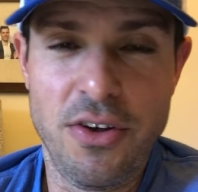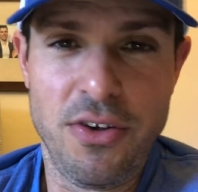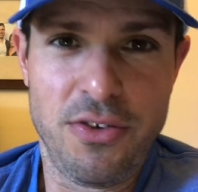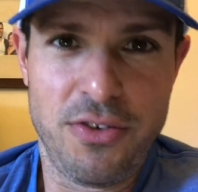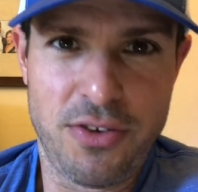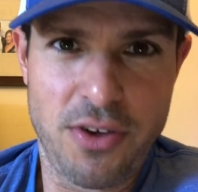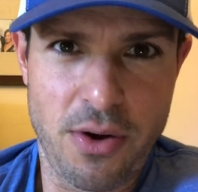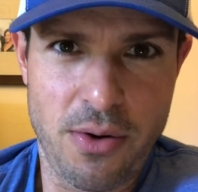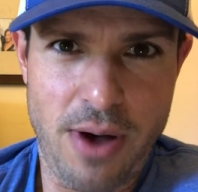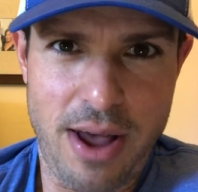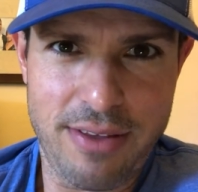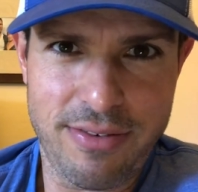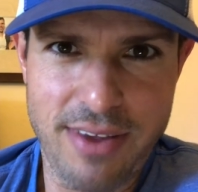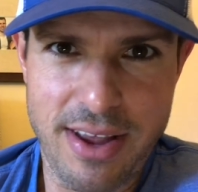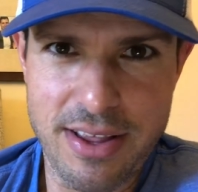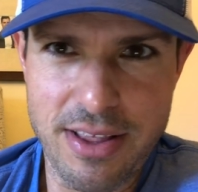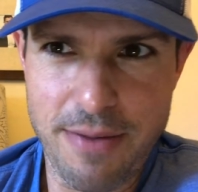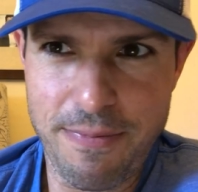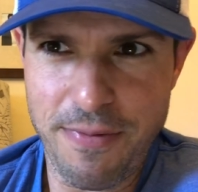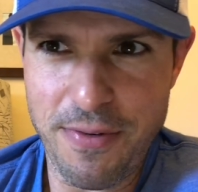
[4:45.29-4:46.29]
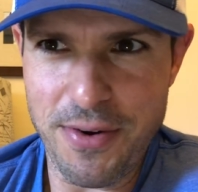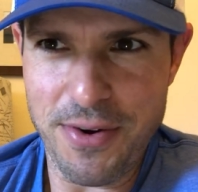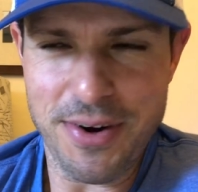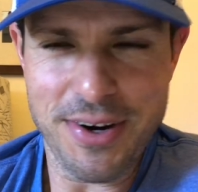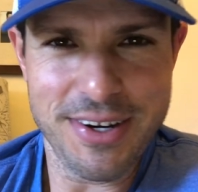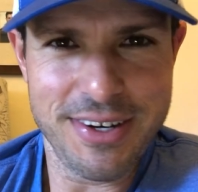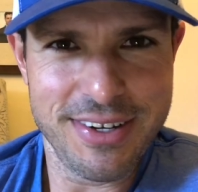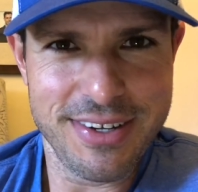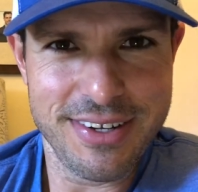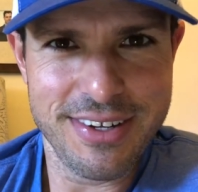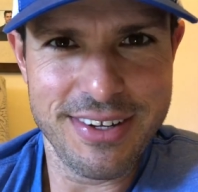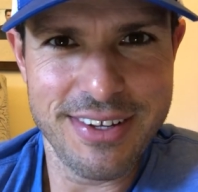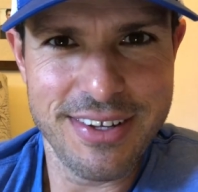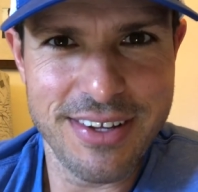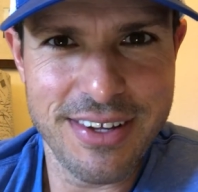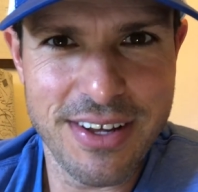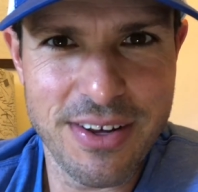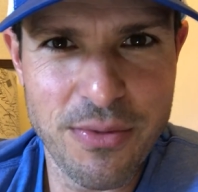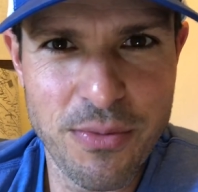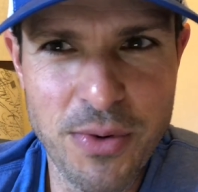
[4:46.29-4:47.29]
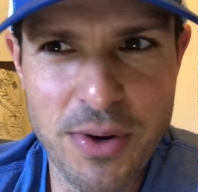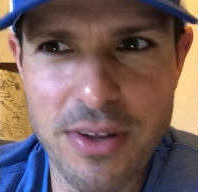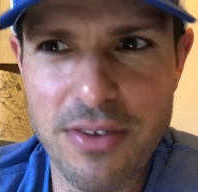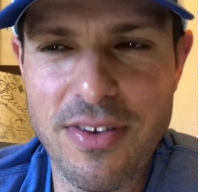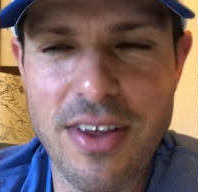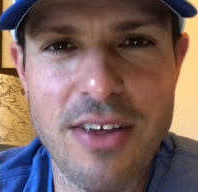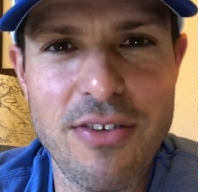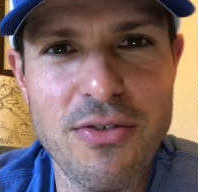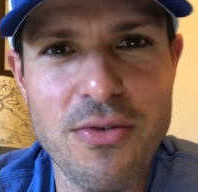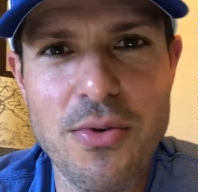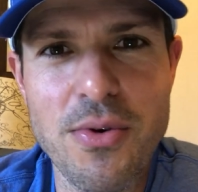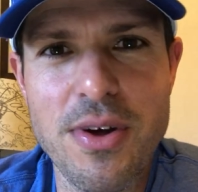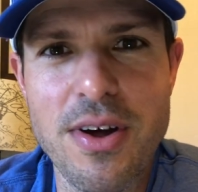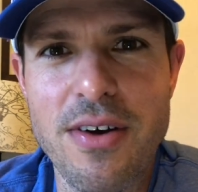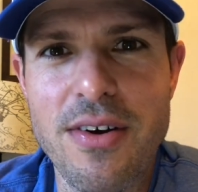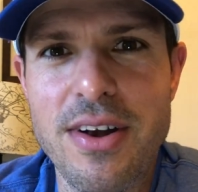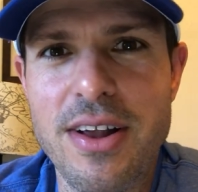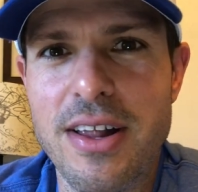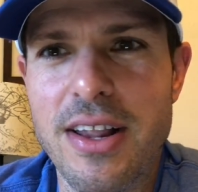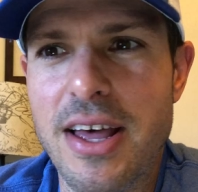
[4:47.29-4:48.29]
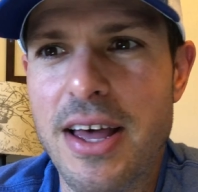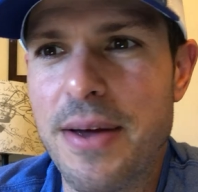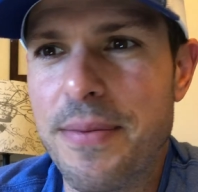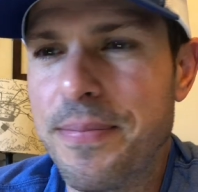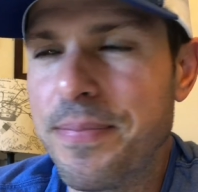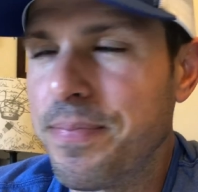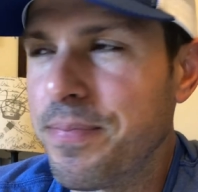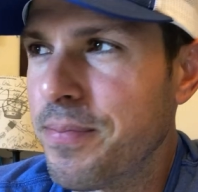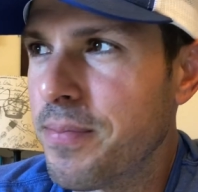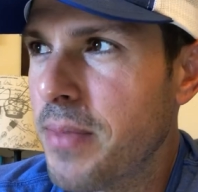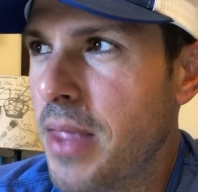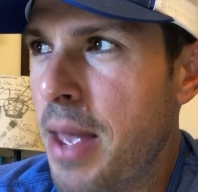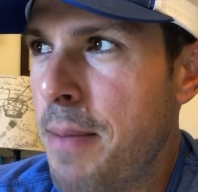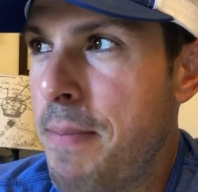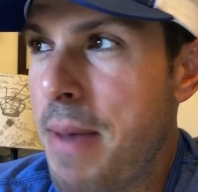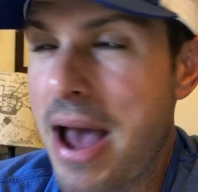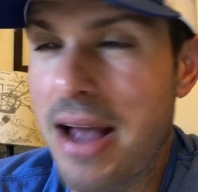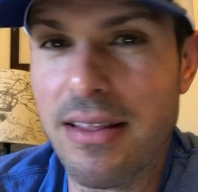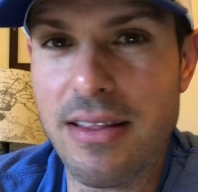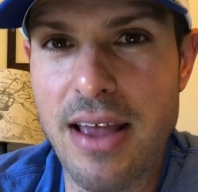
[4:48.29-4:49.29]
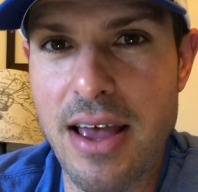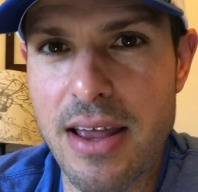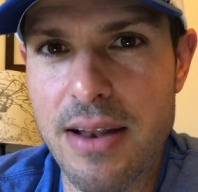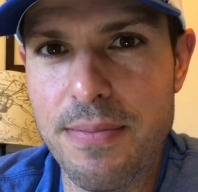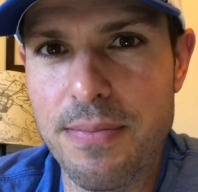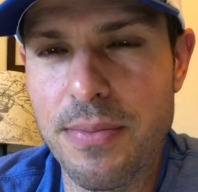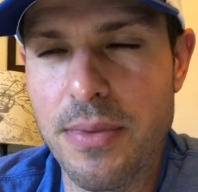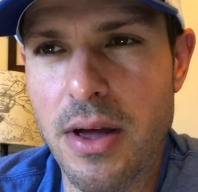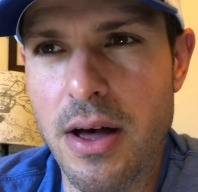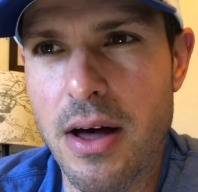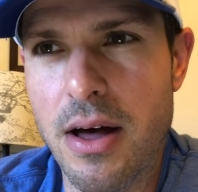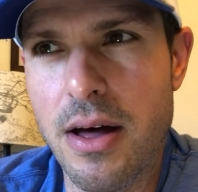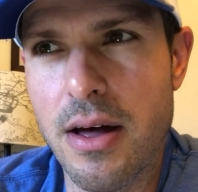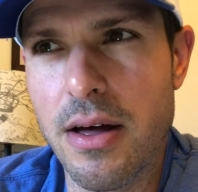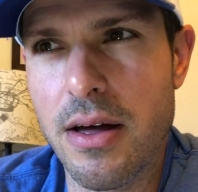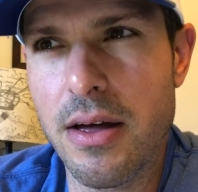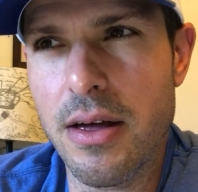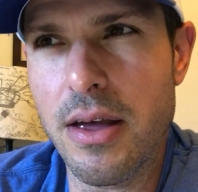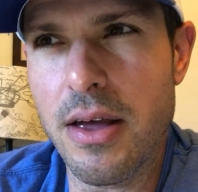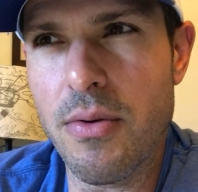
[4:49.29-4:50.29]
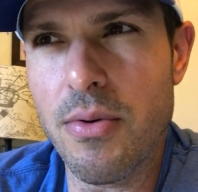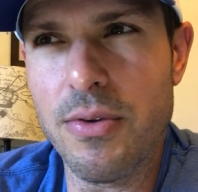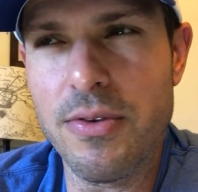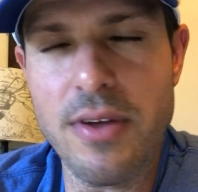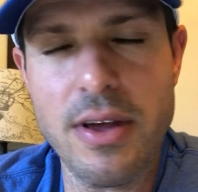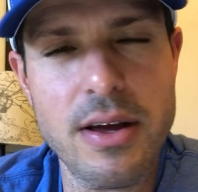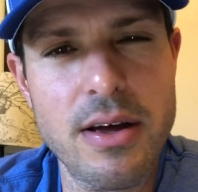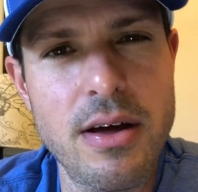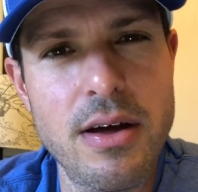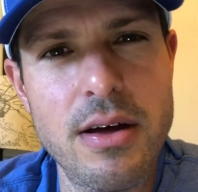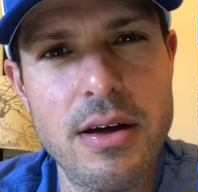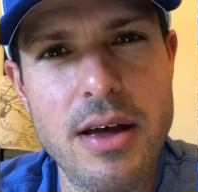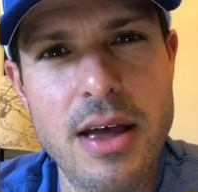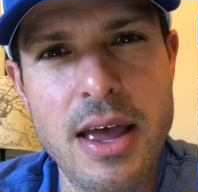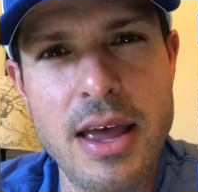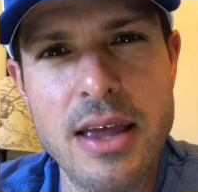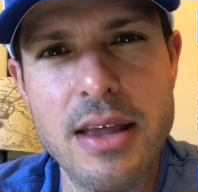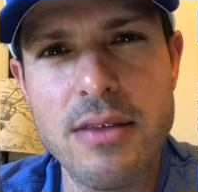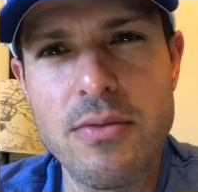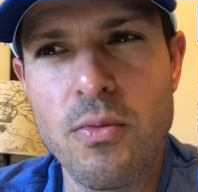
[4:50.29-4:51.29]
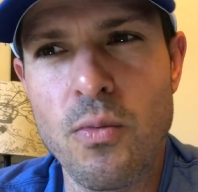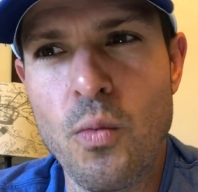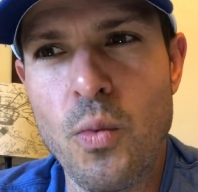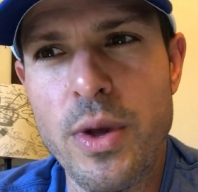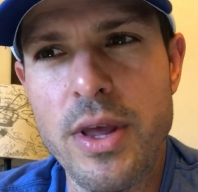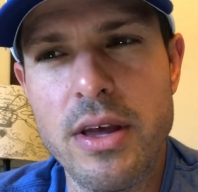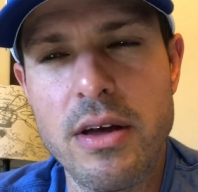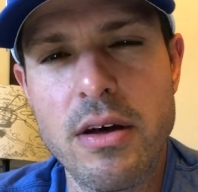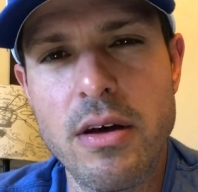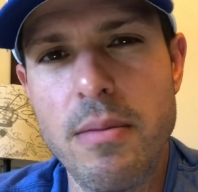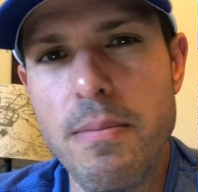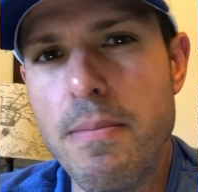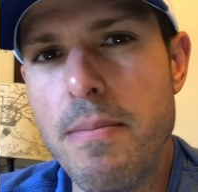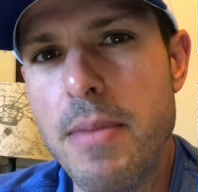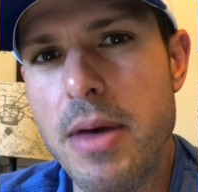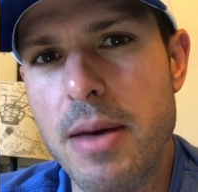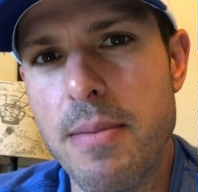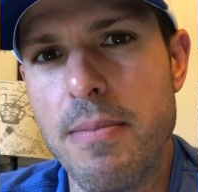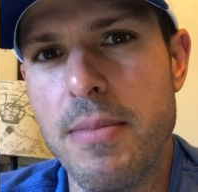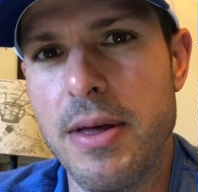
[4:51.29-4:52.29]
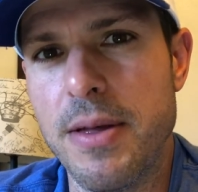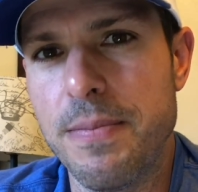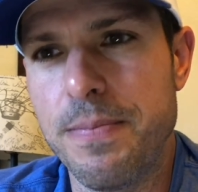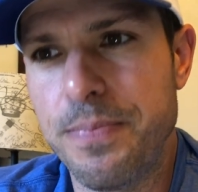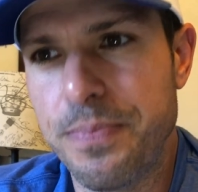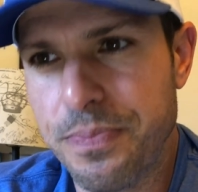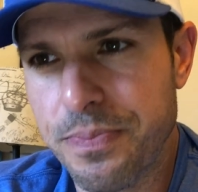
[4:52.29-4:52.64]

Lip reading: So I signed up for real estate school here in LA, and back then it was like a 8-week commitment.